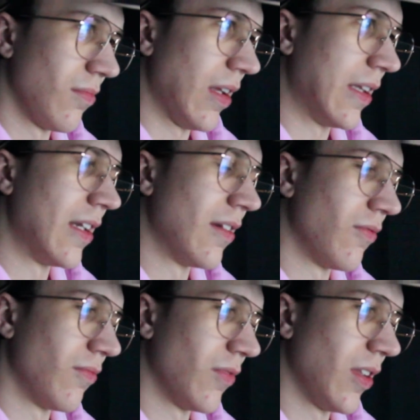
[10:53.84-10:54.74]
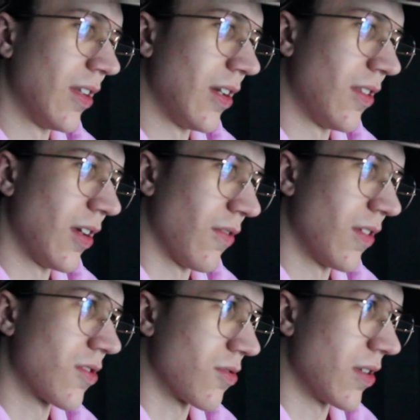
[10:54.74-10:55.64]
Like, they didn't release anything
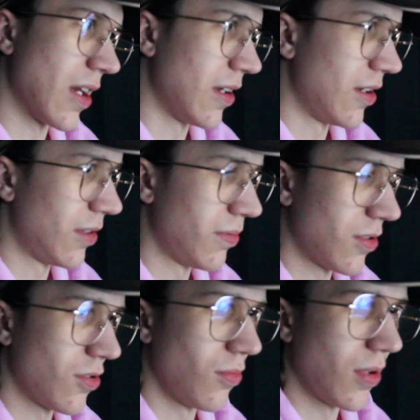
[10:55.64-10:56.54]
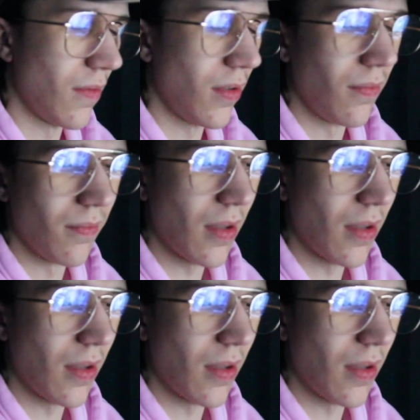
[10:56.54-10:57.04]
original in eight years, but sure, whatever.